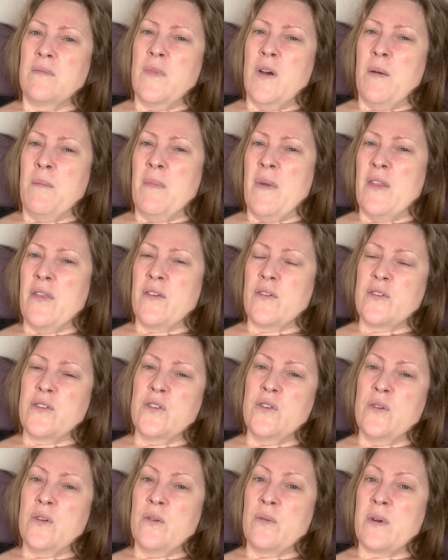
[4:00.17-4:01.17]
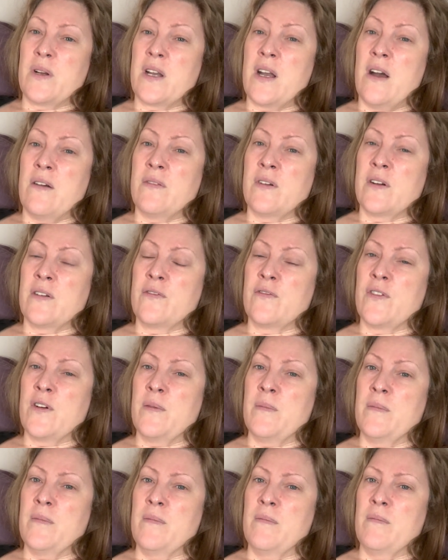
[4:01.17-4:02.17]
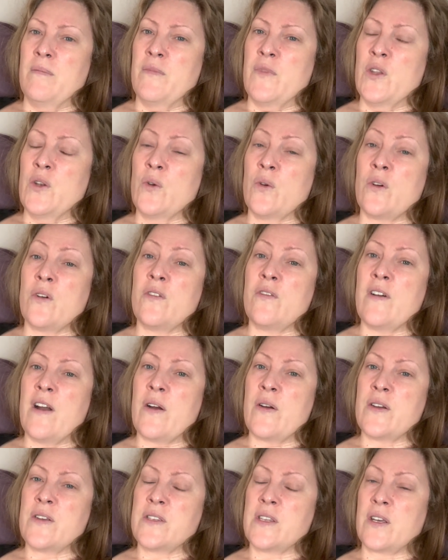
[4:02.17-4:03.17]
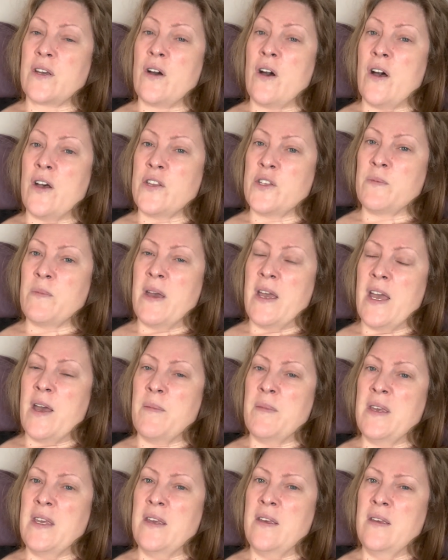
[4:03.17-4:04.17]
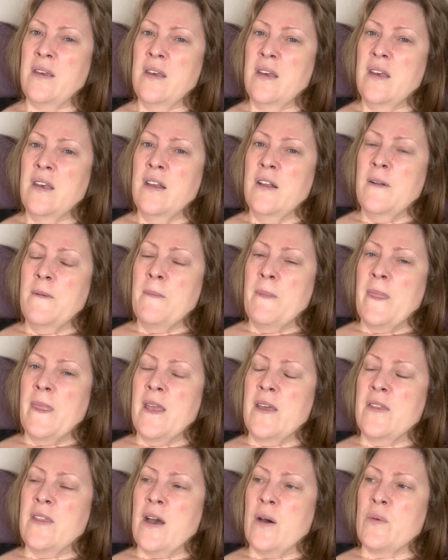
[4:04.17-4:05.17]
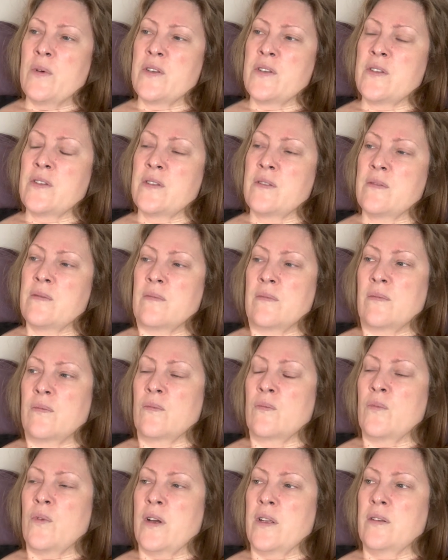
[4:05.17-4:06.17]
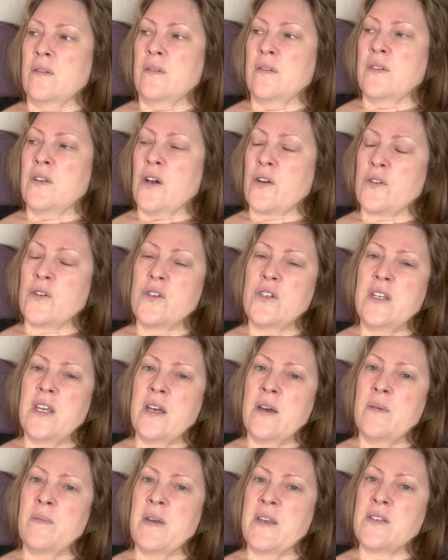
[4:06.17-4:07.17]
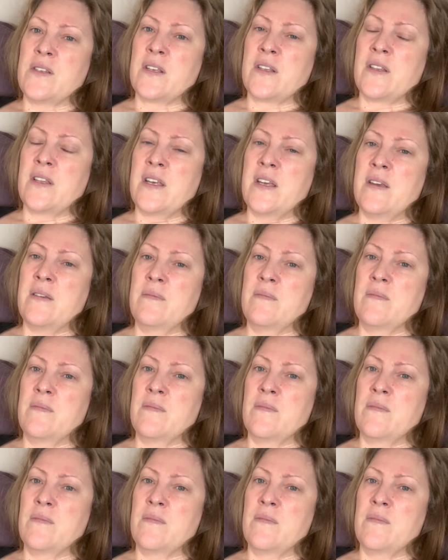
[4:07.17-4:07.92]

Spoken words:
a month or two to recover from the norovirus that caused my ME, and that was what Dr. Chia basically